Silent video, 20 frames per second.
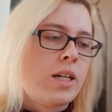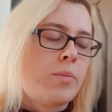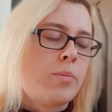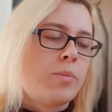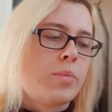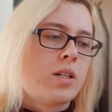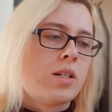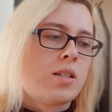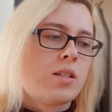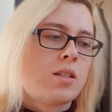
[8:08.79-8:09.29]

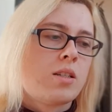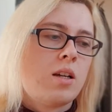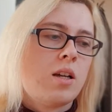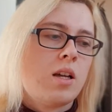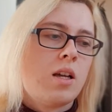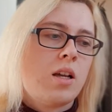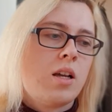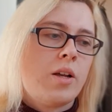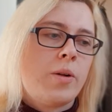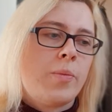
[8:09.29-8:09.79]
But
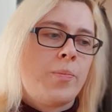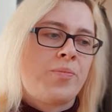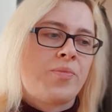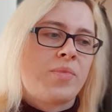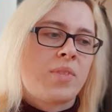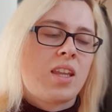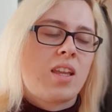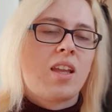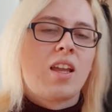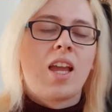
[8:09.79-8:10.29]

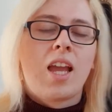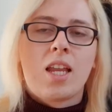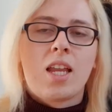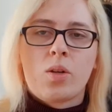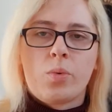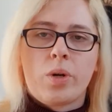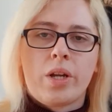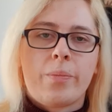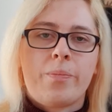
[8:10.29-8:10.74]
anyway,